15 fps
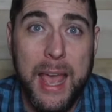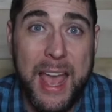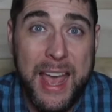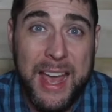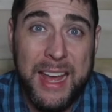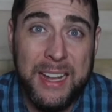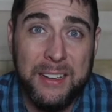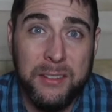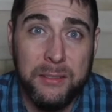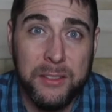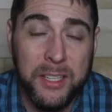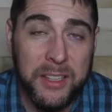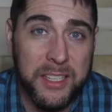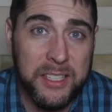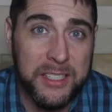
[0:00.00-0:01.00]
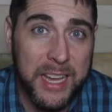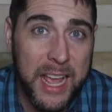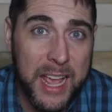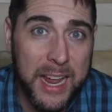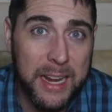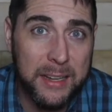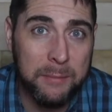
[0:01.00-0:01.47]
And to this
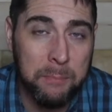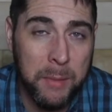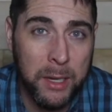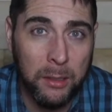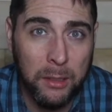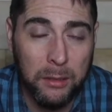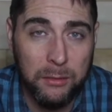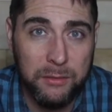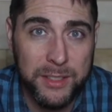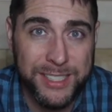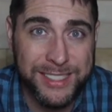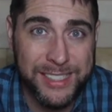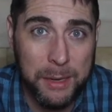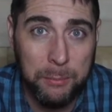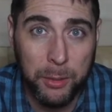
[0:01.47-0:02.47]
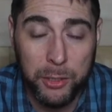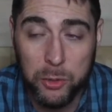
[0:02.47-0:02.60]
date, in middle of December